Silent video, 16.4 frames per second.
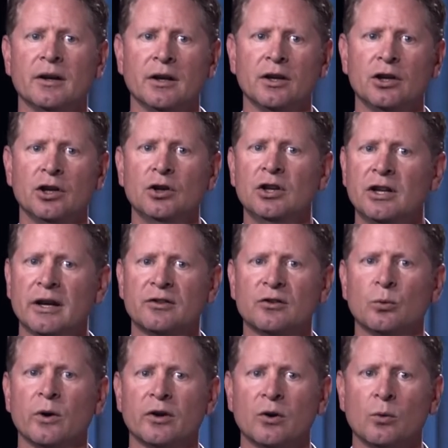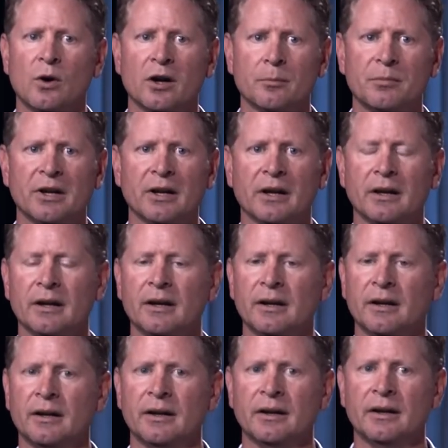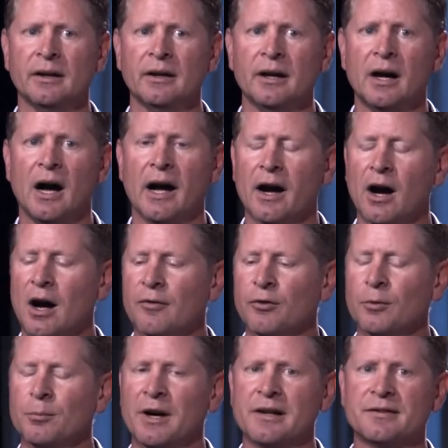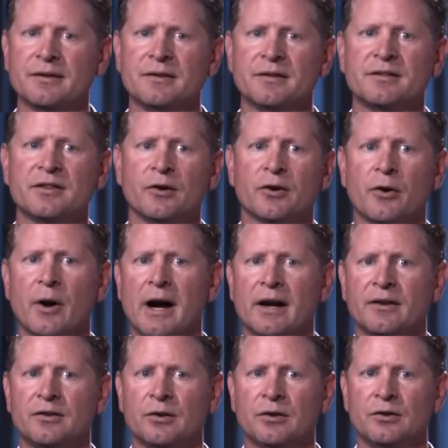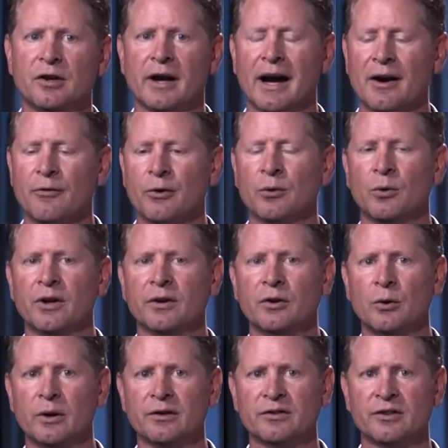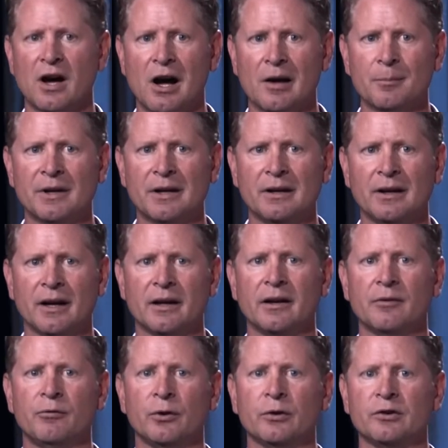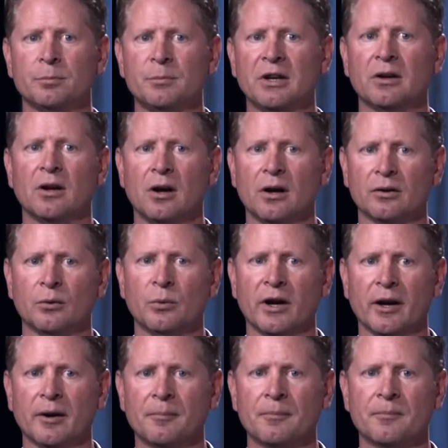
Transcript: you can get to where you want to be. I offer my sincere gratitude to everyone who has taught me and influenced me along the way.